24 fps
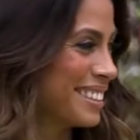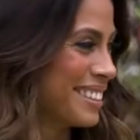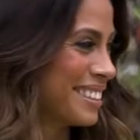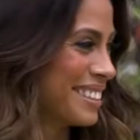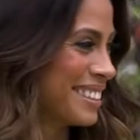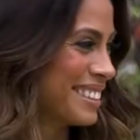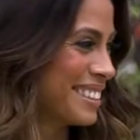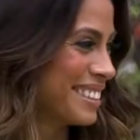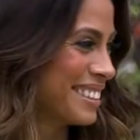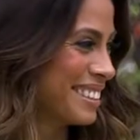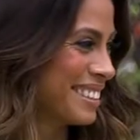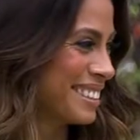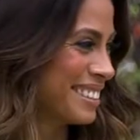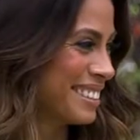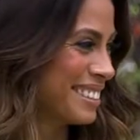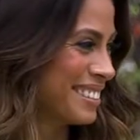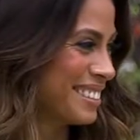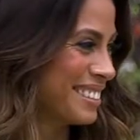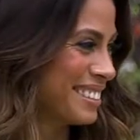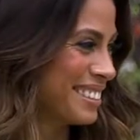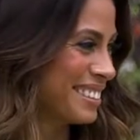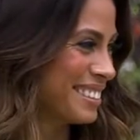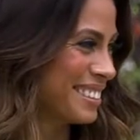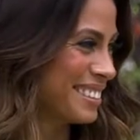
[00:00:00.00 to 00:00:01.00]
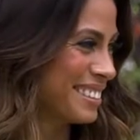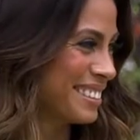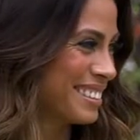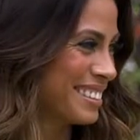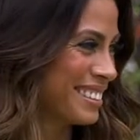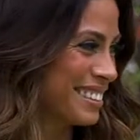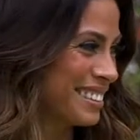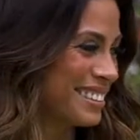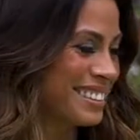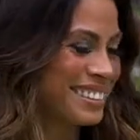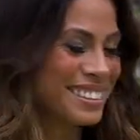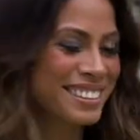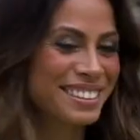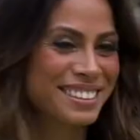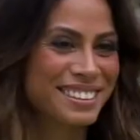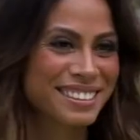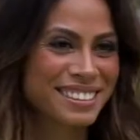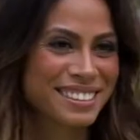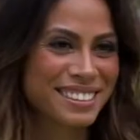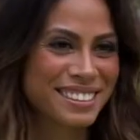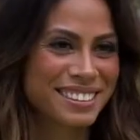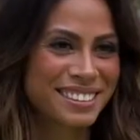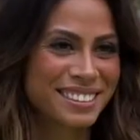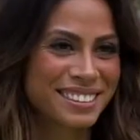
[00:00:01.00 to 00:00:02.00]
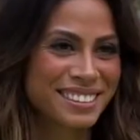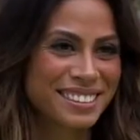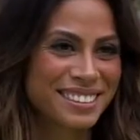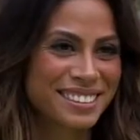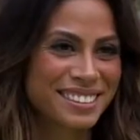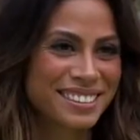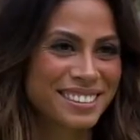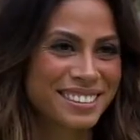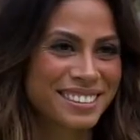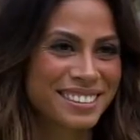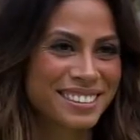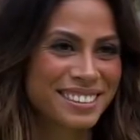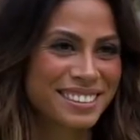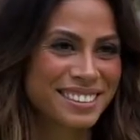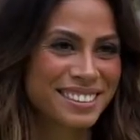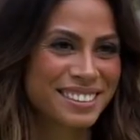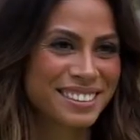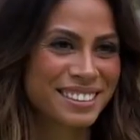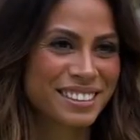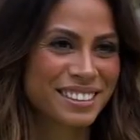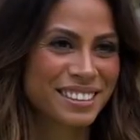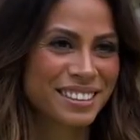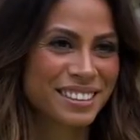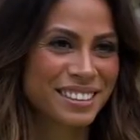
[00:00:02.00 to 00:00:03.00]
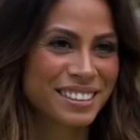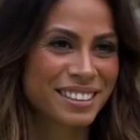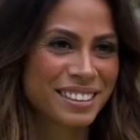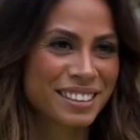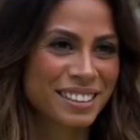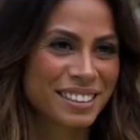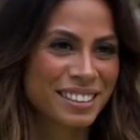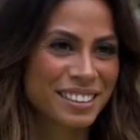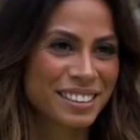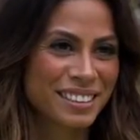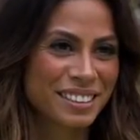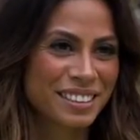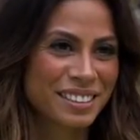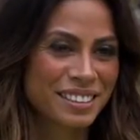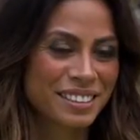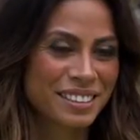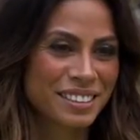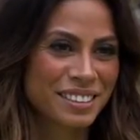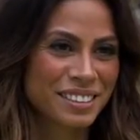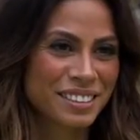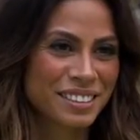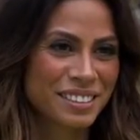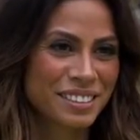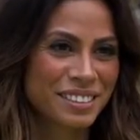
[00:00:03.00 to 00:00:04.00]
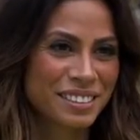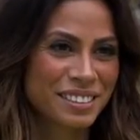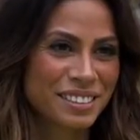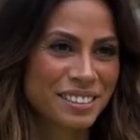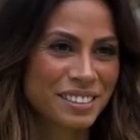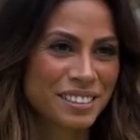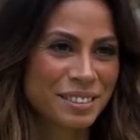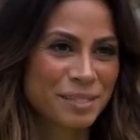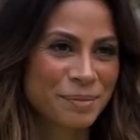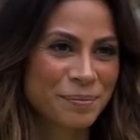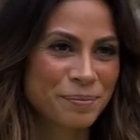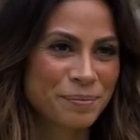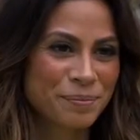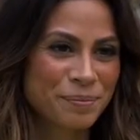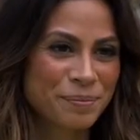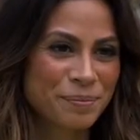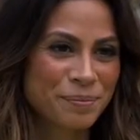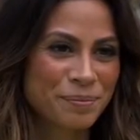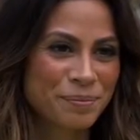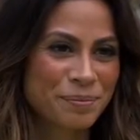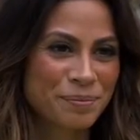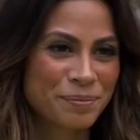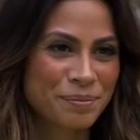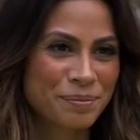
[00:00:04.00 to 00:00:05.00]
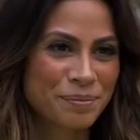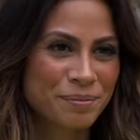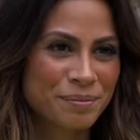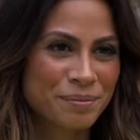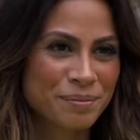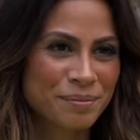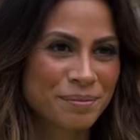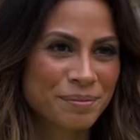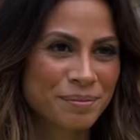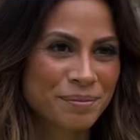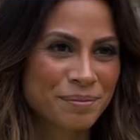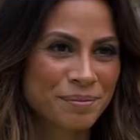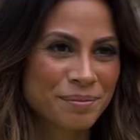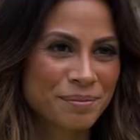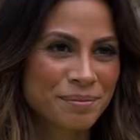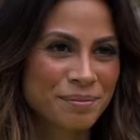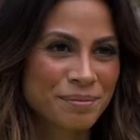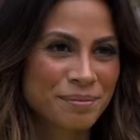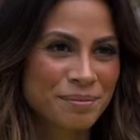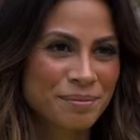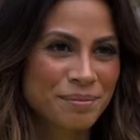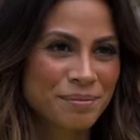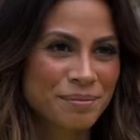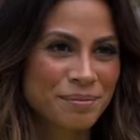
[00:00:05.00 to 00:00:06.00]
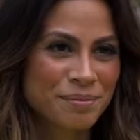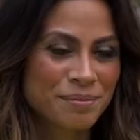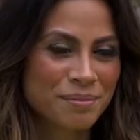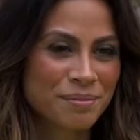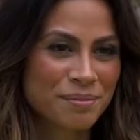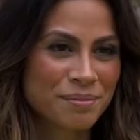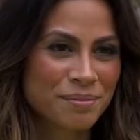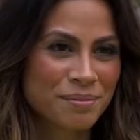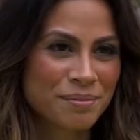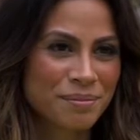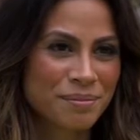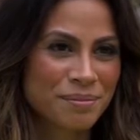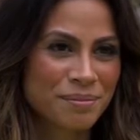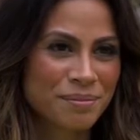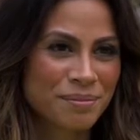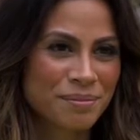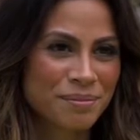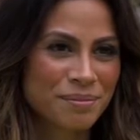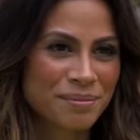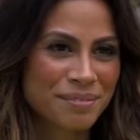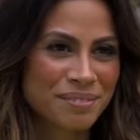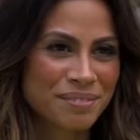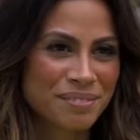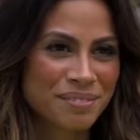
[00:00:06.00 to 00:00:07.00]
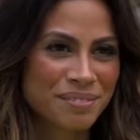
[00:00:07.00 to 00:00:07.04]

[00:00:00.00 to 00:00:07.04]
(silent)